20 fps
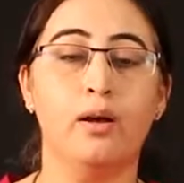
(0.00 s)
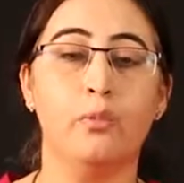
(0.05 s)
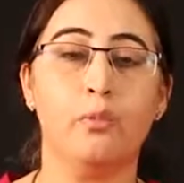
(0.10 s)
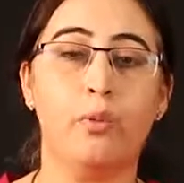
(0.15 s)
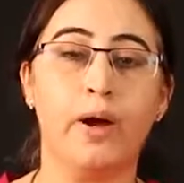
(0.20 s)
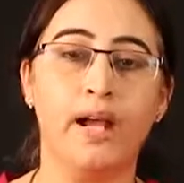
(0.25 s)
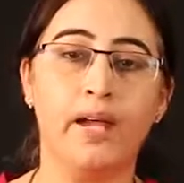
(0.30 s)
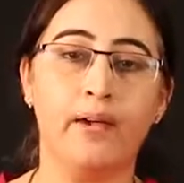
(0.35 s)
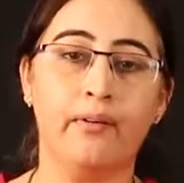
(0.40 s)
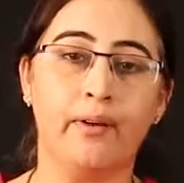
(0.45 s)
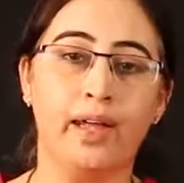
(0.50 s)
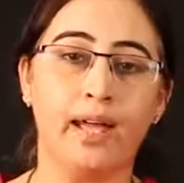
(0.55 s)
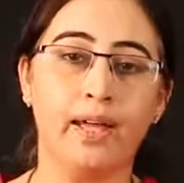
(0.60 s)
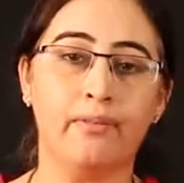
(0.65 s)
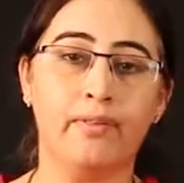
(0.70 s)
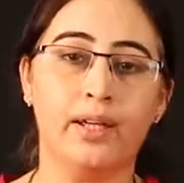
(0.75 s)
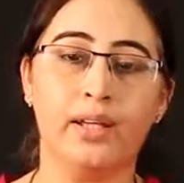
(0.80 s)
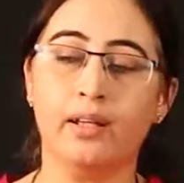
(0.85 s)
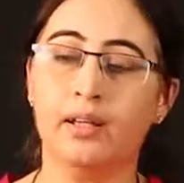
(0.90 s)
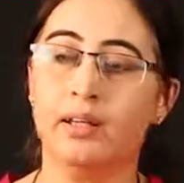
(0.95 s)
while
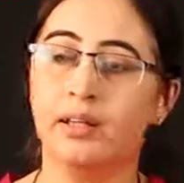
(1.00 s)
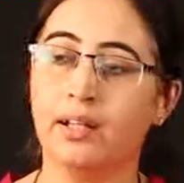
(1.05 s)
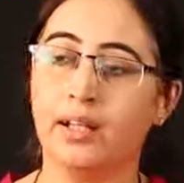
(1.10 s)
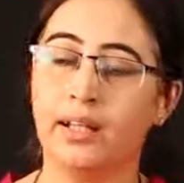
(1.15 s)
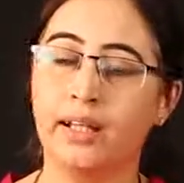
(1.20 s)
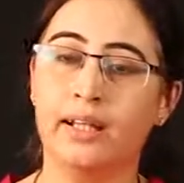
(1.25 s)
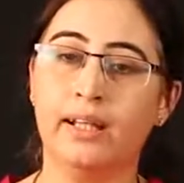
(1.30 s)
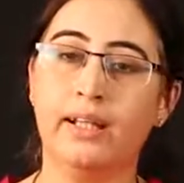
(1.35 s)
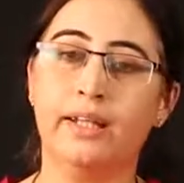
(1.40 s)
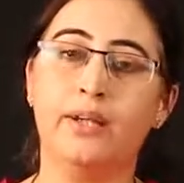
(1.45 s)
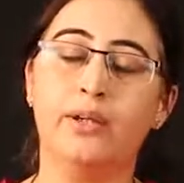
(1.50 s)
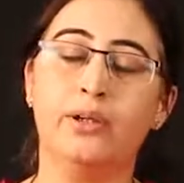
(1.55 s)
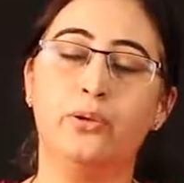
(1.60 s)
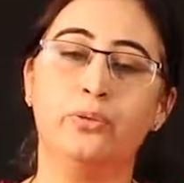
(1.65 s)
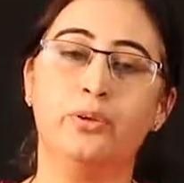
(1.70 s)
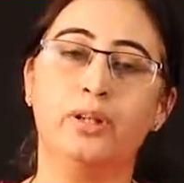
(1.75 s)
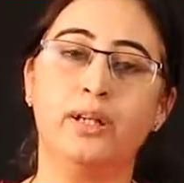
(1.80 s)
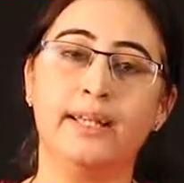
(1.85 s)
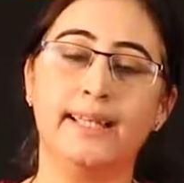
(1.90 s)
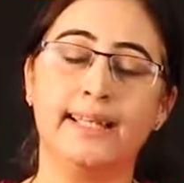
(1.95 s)
driving, it lead
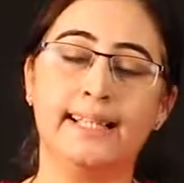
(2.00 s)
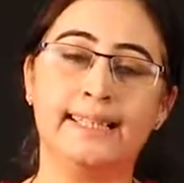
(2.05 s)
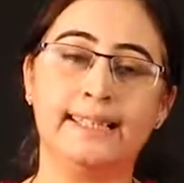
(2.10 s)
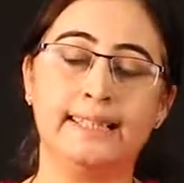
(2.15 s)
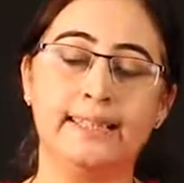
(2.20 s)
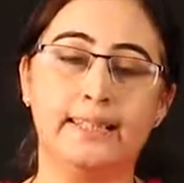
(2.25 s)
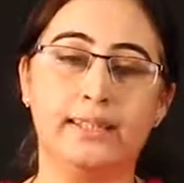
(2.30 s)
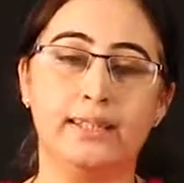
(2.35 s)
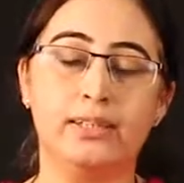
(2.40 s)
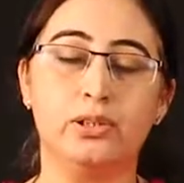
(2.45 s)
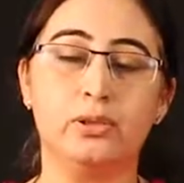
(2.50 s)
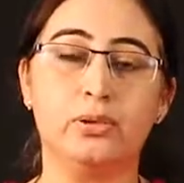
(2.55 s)
to the accident.